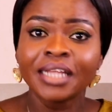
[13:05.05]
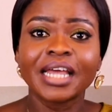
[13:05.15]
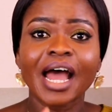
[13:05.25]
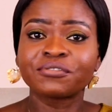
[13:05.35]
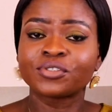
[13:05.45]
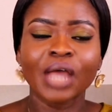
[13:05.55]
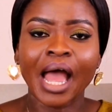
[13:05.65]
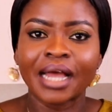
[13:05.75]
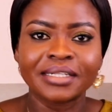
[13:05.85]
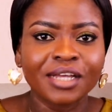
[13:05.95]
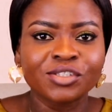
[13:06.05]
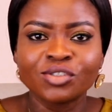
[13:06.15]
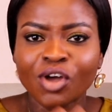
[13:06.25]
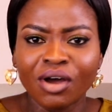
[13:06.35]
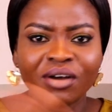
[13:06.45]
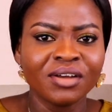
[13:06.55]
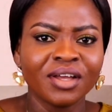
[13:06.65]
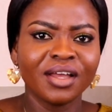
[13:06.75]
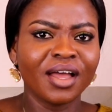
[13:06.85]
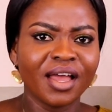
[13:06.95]
They have to, there's no,
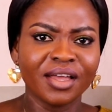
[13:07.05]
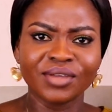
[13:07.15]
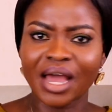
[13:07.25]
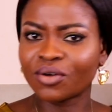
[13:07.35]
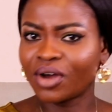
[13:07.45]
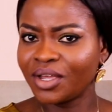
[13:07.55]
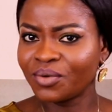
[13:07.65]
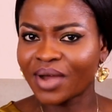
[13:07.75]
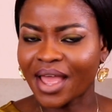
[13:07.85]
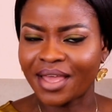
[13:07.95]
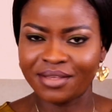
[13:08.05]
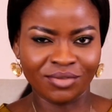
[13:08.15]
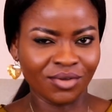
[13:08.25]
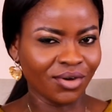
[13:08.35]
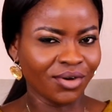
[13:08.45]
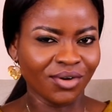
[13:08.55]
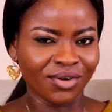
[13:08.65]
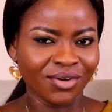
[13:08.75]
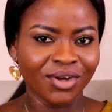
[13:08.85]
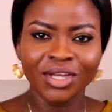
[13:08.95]
hey, you are going where?
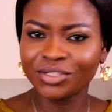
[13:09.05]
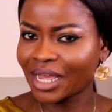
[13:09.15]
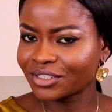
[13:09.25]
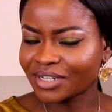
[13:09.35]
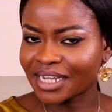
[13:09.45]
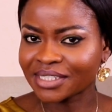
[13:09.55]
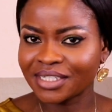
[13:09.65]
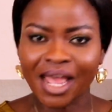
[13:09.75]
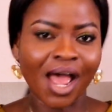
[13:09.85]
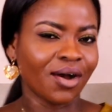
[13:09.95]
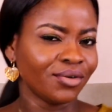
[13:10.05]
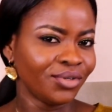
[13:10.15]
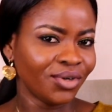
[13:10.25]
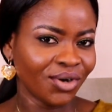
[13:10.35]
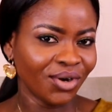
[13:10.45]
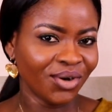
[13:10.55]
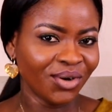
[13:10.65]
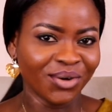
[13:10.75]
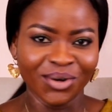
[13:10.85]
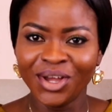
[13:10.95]
No. You are dressing out?
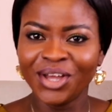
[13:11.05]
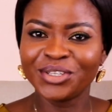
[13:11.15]
No.